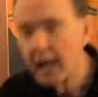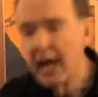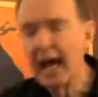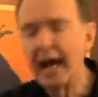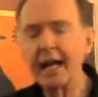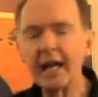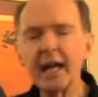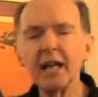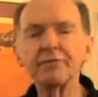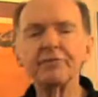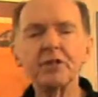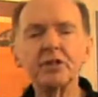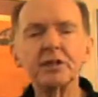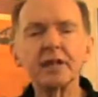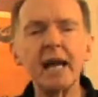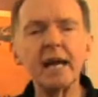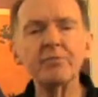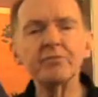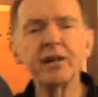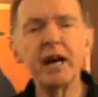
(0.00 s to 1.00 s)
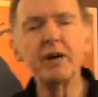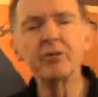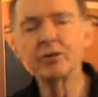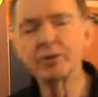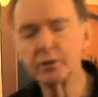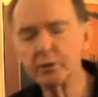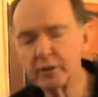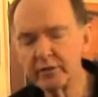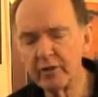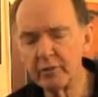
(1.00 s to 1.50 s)
An elephant came down to
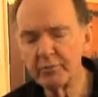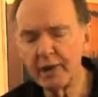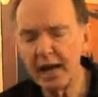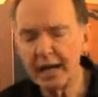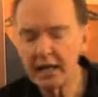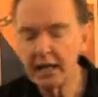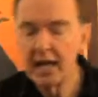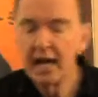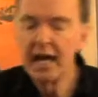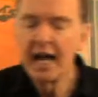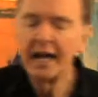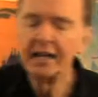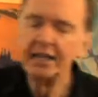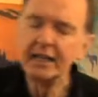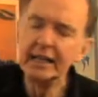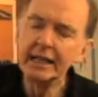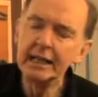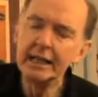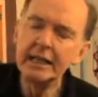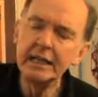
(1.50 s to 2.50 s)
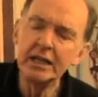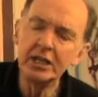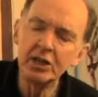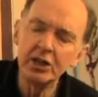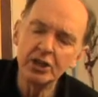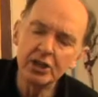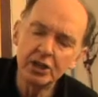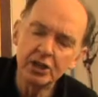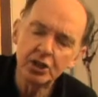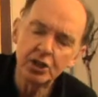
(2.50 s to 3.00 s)
the riverbank and he
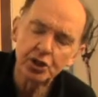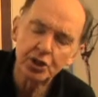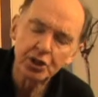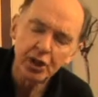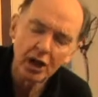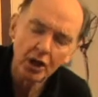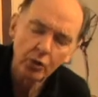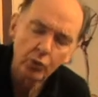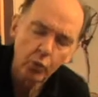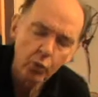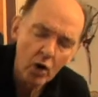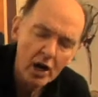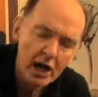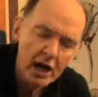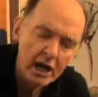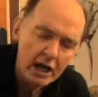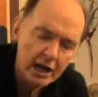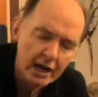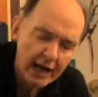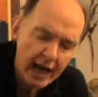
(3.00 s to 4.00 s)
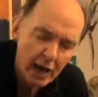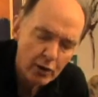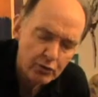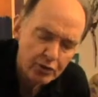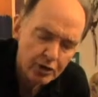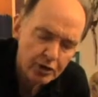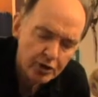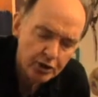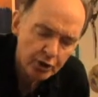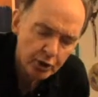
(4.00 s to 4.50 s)
leaned his trunk way out
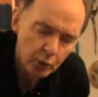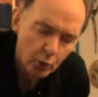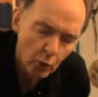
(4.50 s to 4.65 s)
into the